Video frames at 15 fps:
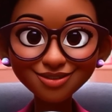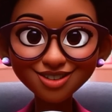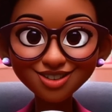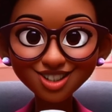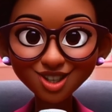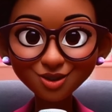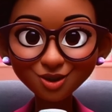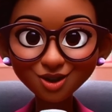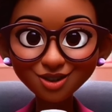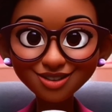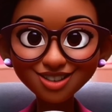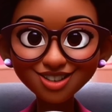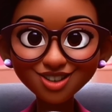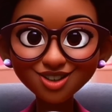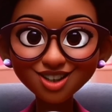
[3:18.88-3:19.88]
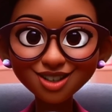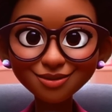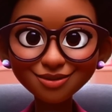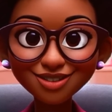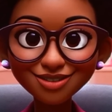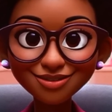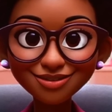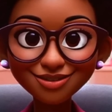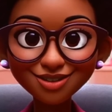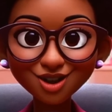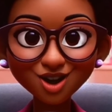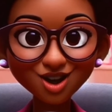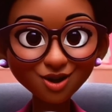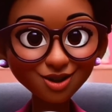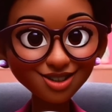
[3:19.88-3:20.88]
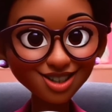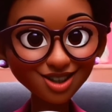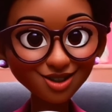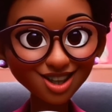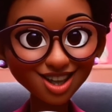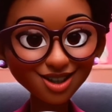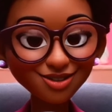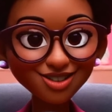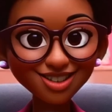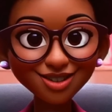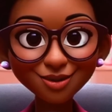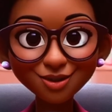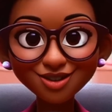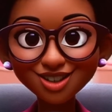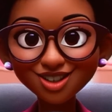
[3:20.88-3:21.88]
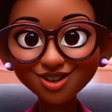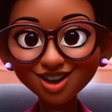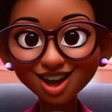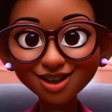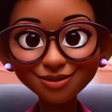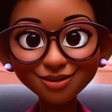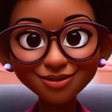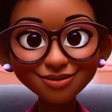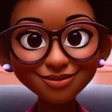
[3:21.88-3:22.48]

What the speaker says: She walked the streets, always looking for someone to trap.